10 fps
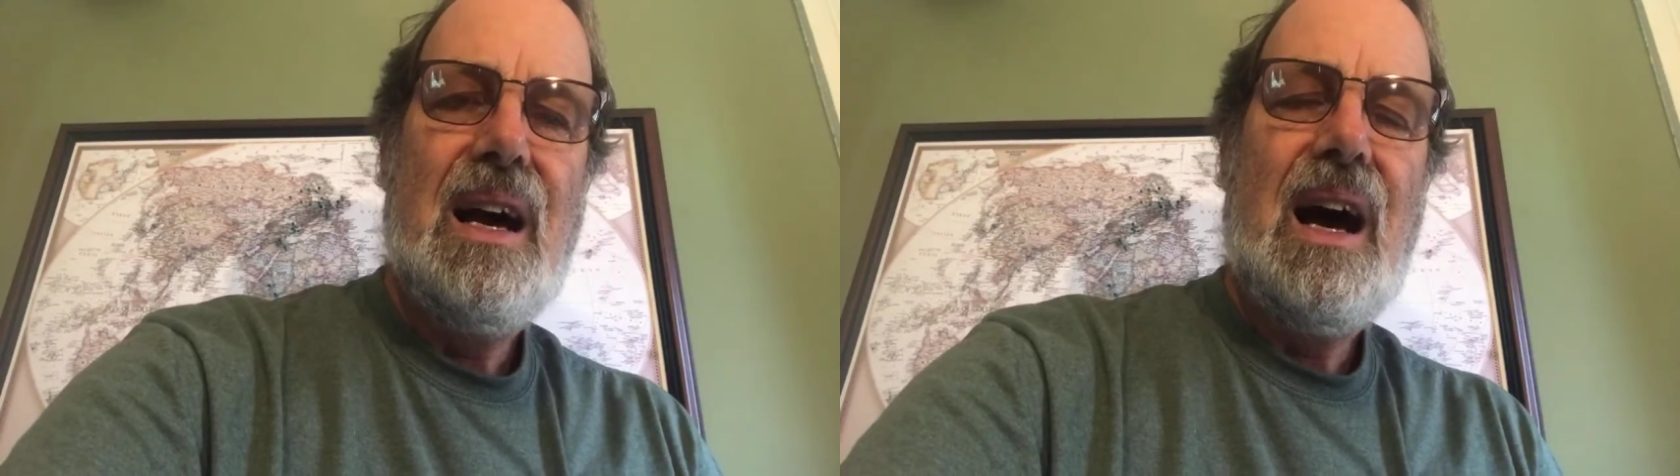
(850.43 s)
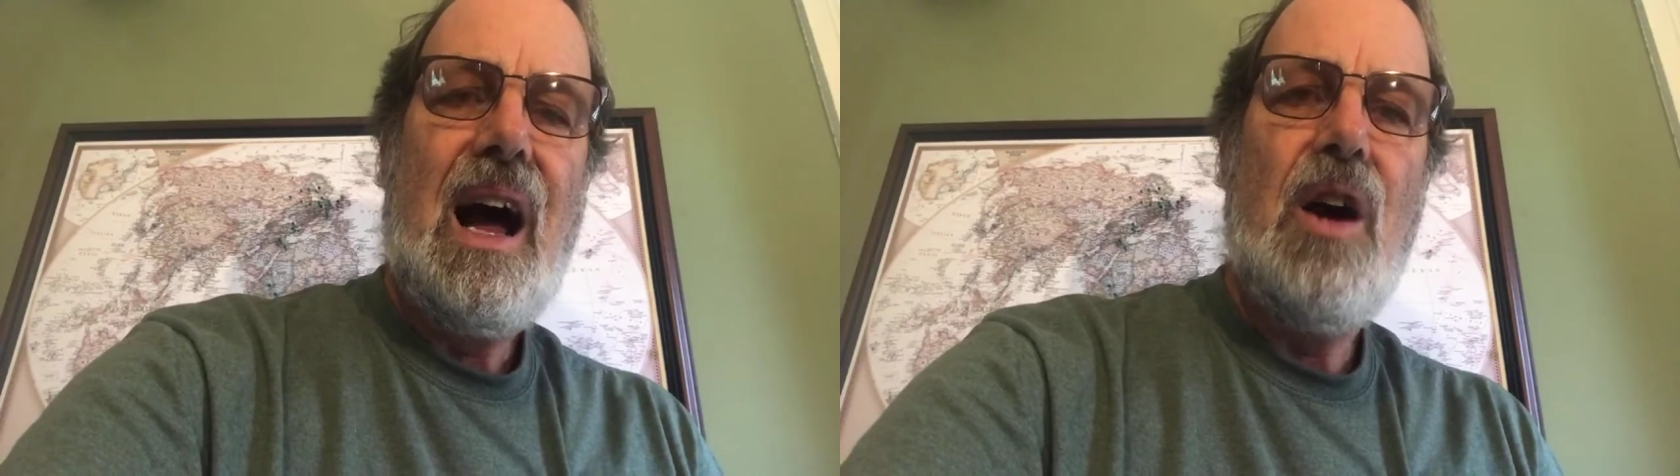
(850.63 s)

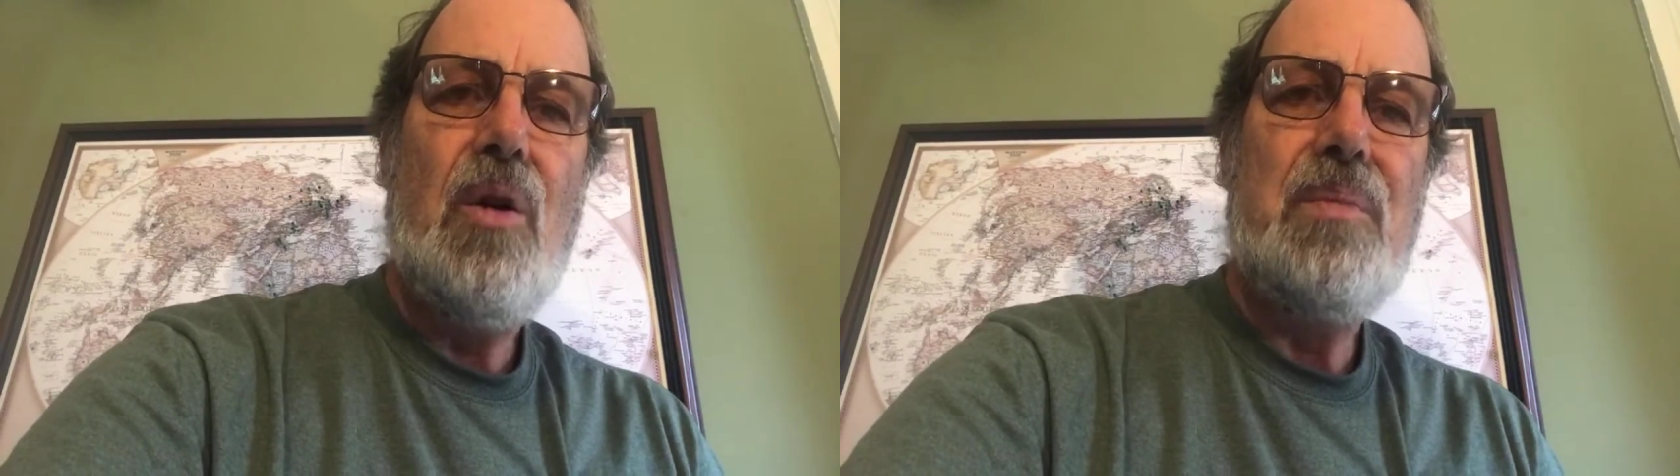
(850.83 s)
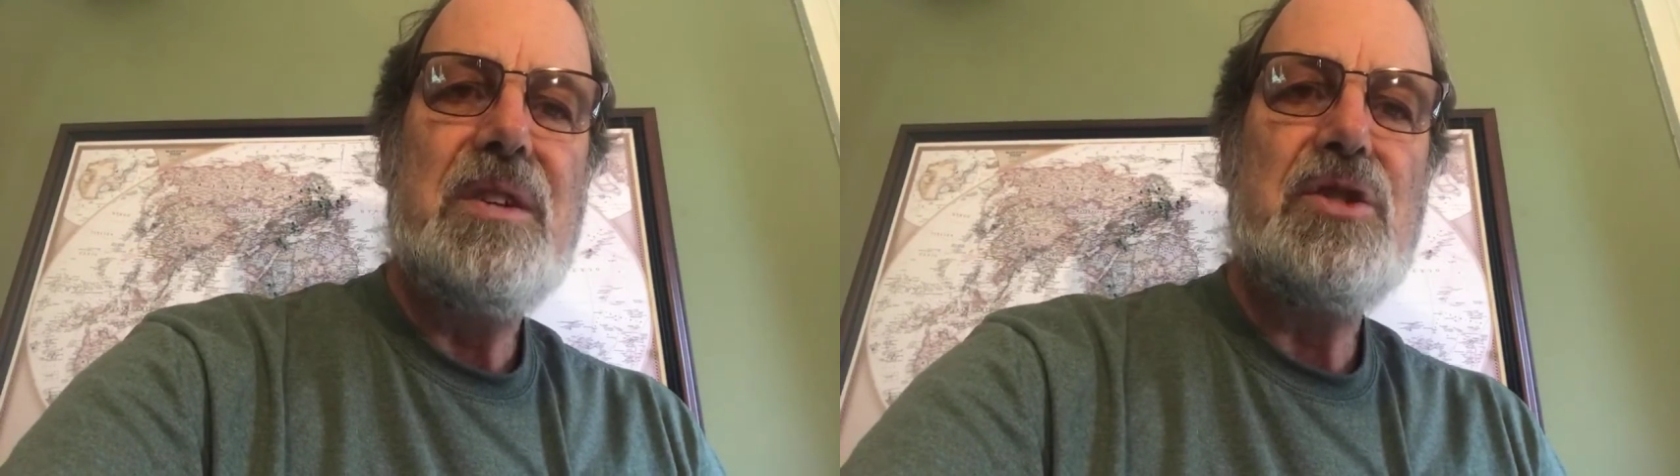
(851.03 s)
I
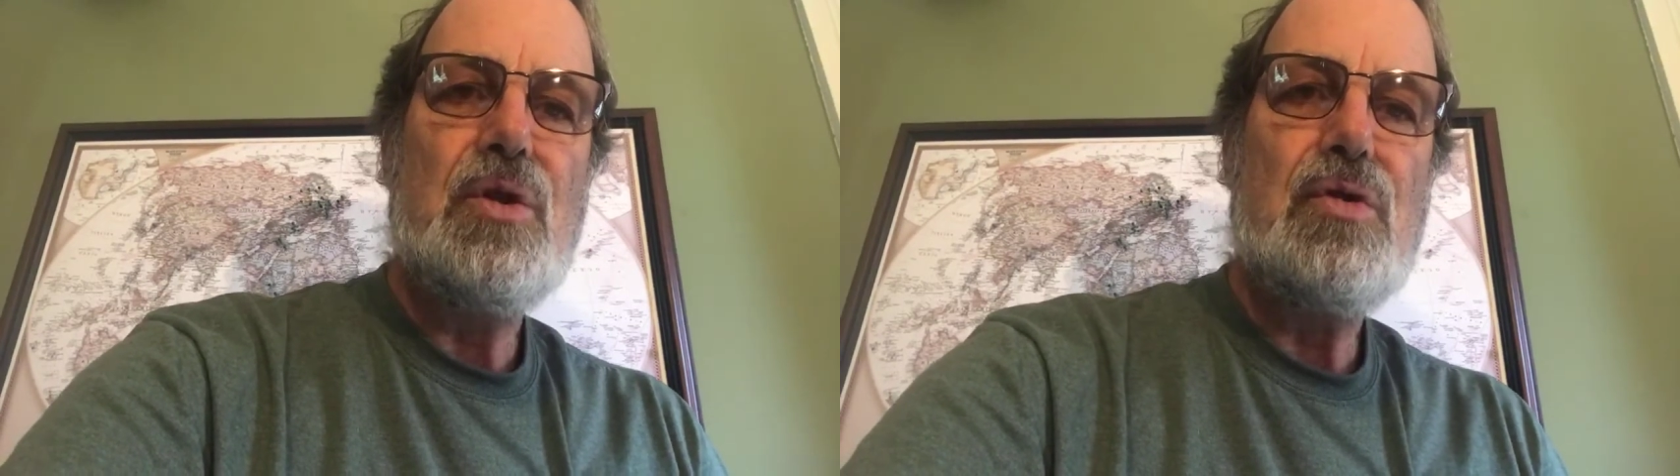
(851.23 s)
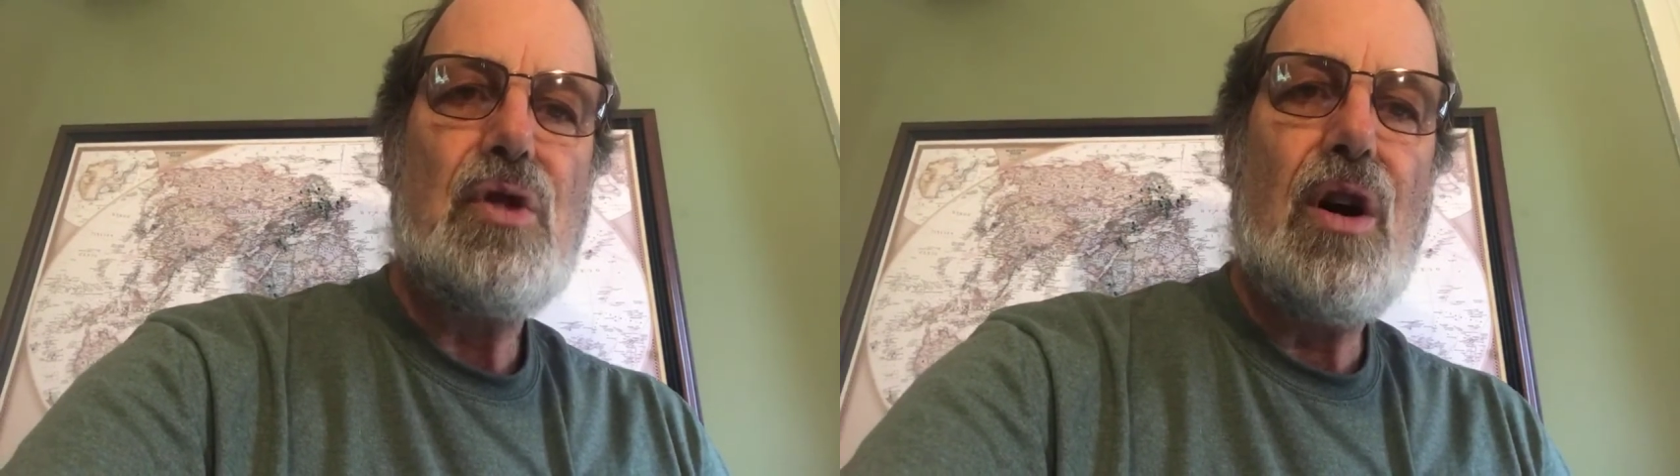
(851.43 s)
hope that
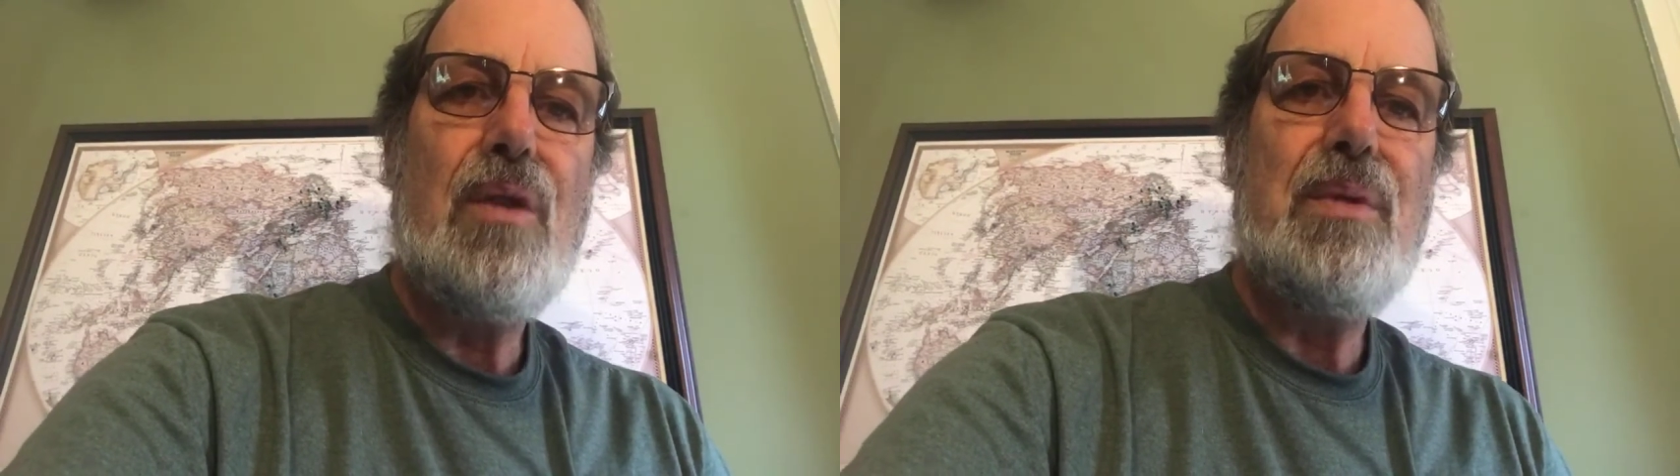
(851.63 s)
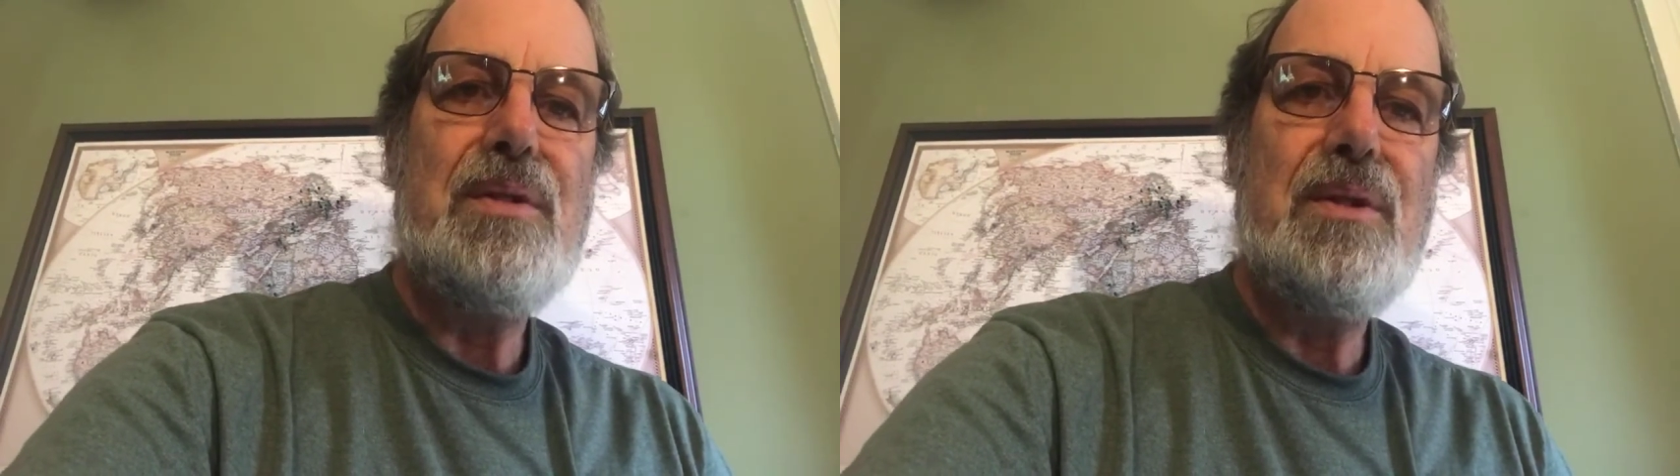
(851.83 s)
you'll
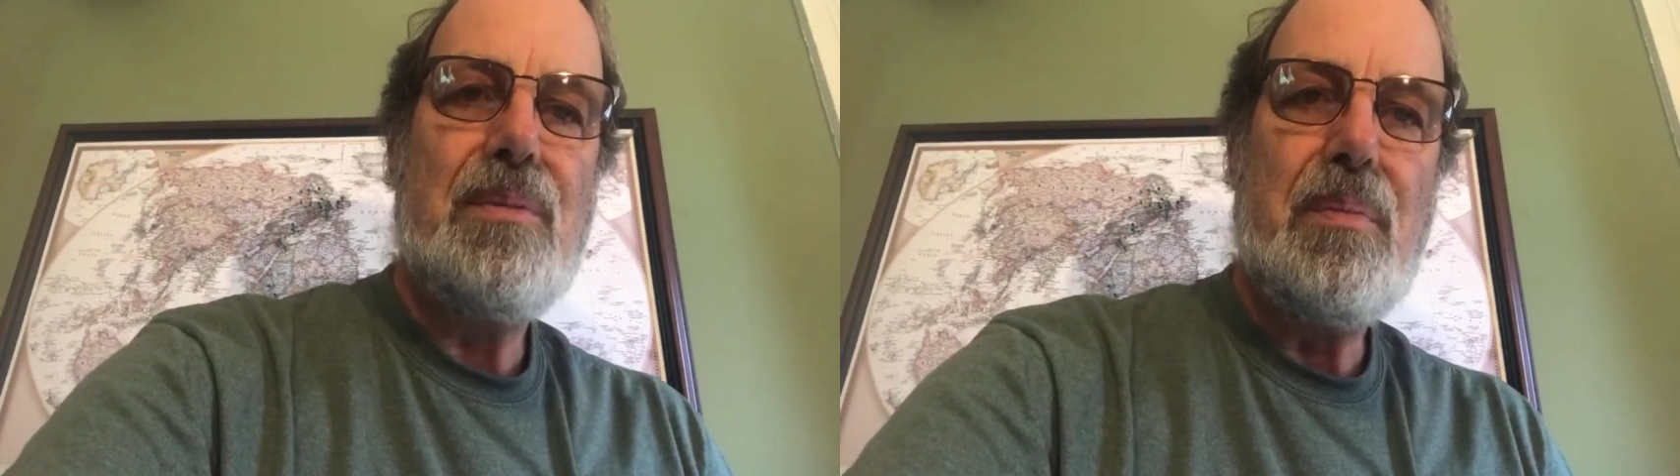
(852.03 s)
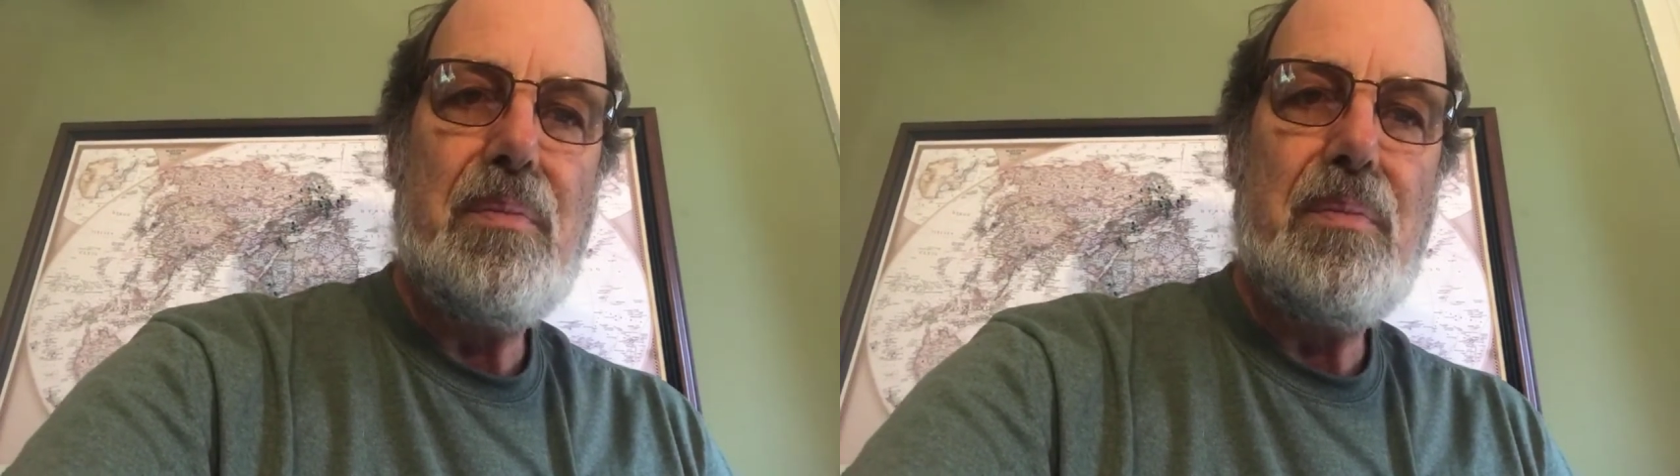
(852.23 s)
talk with your